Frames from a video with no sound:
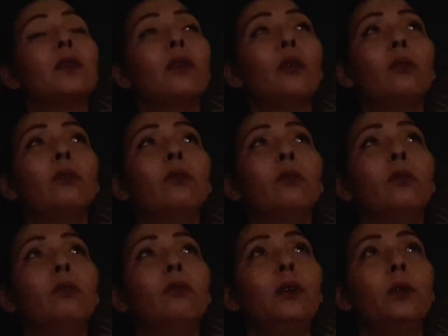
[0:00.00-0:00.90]
no
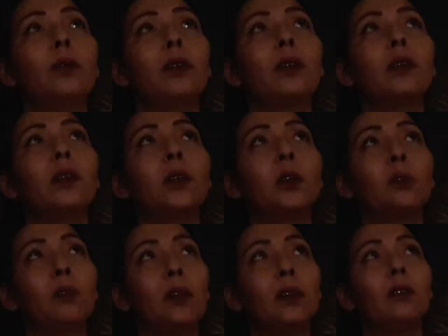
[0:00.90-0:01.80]
viewers
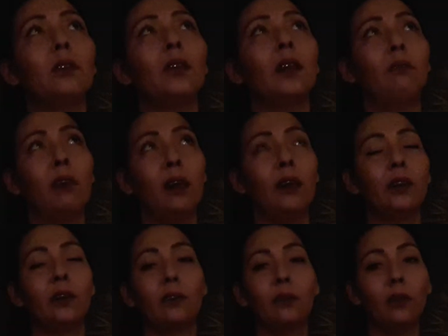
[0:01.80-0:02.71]
discretion
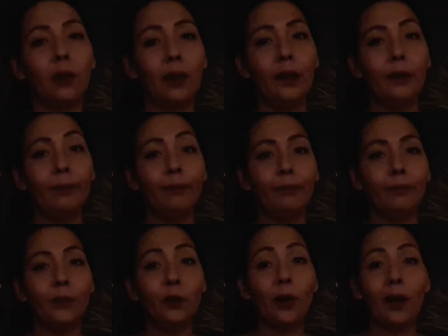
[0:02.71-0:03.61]
advised. Okay,
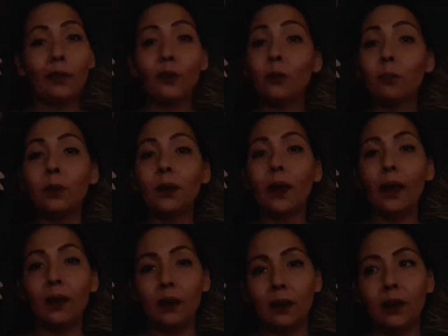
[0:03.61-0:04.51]
you have to be
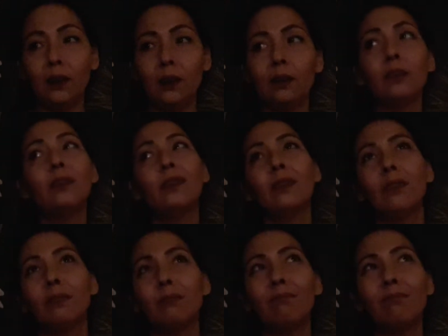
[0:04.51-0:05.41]
18.
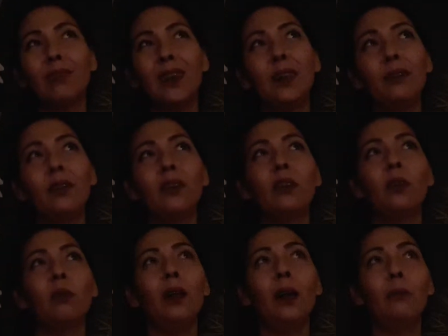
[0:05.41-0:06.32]
Even
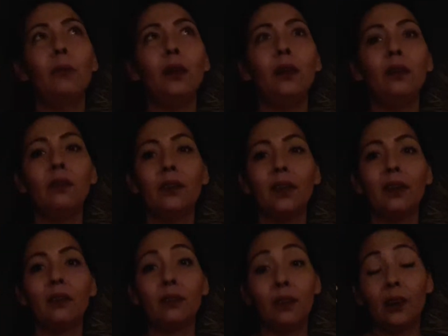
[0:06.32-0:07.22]
though I mean
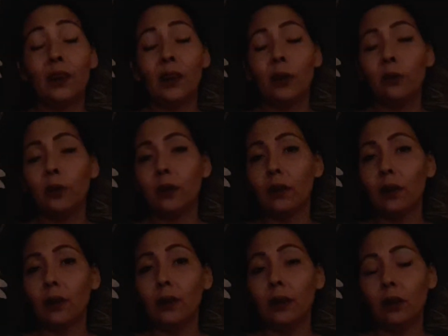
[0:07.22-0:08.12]
that children
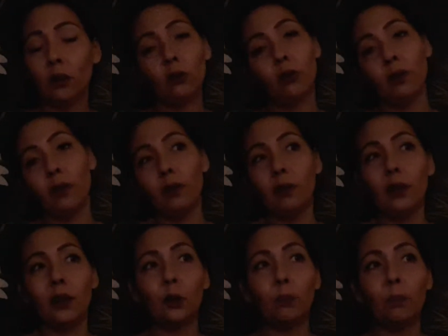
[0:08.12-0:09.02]
need to learn
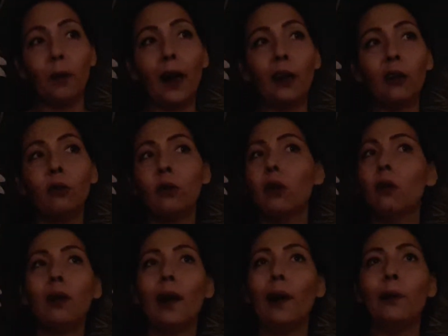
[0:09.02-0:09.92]
this. I don't
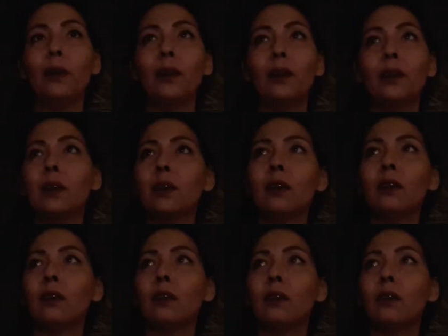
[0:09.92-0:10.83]
know how it is
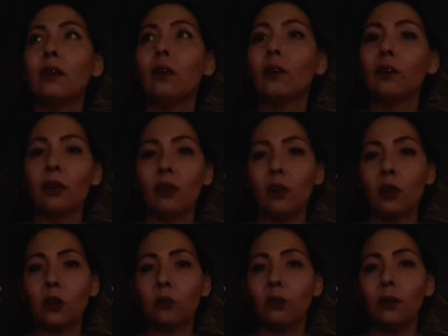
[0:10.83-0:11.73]
in other
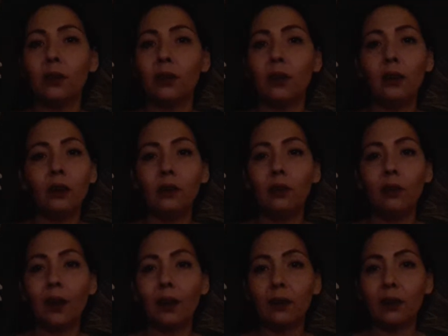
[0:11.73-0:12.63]
countries in
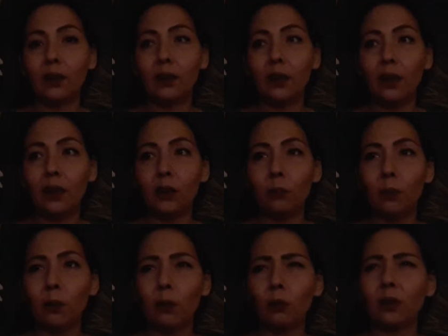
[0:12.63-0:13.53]
United States
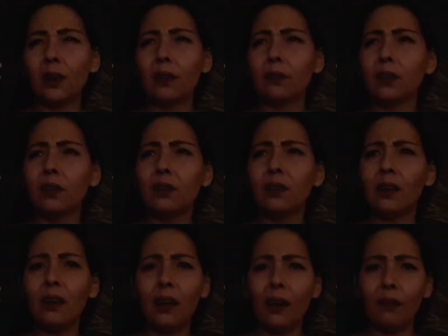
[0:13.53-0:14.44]
because I've seen
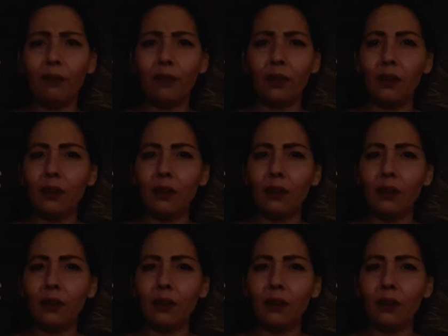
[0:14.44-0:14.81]
they have